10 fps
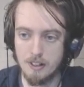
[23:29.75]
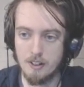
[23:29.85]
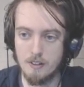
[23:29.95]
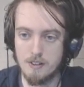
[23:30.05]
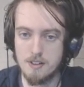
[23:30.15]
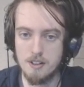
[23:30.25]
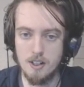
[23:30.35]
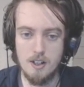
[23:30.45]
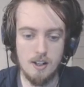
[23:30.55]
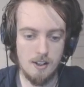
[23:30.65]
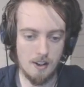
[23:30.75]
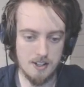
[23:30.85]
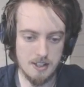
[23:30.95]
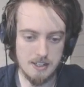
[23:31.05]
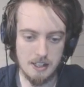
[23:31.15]
you know, it's
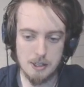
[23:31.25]
nice and easy.